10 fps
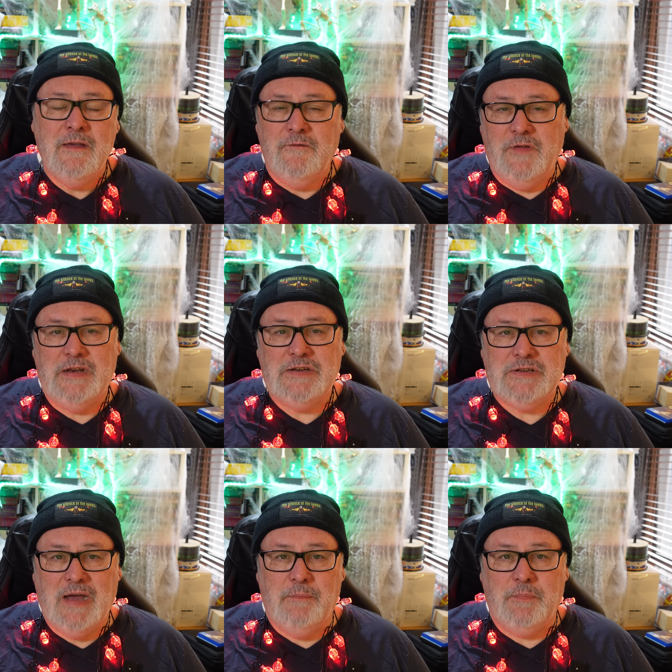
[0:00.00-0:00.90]

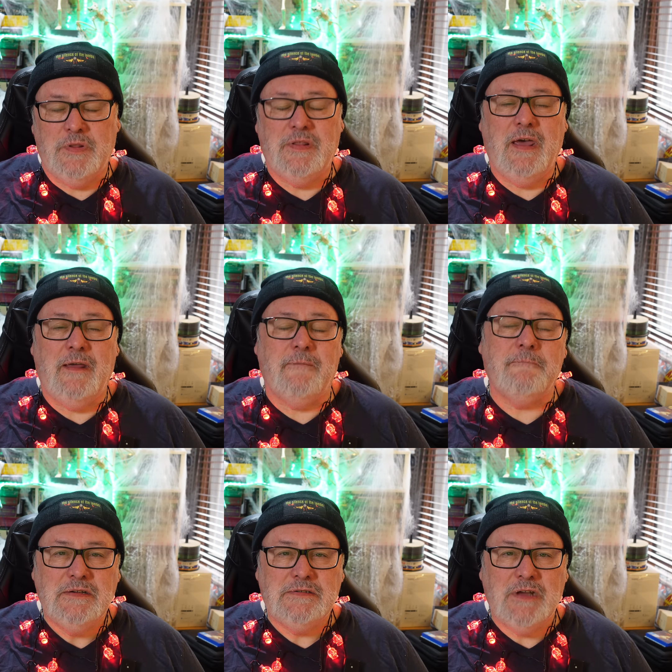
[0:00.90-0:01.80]
finished up with that.
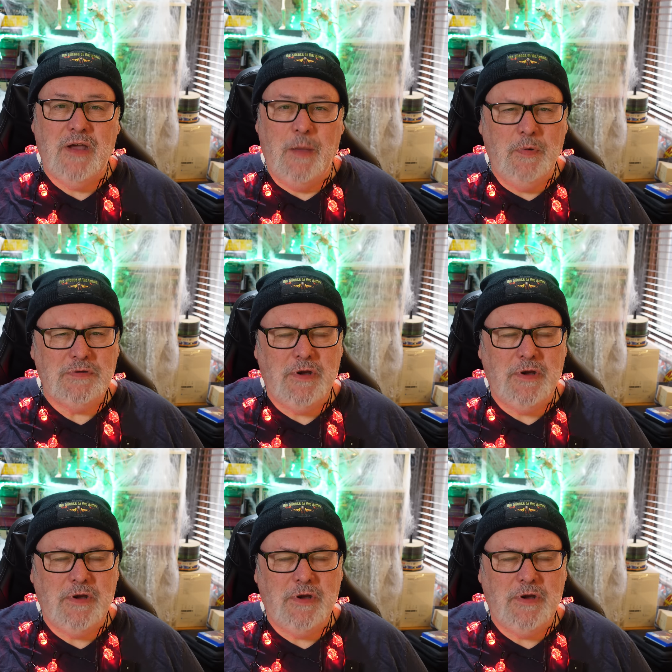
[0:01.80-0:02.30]
So Hammer was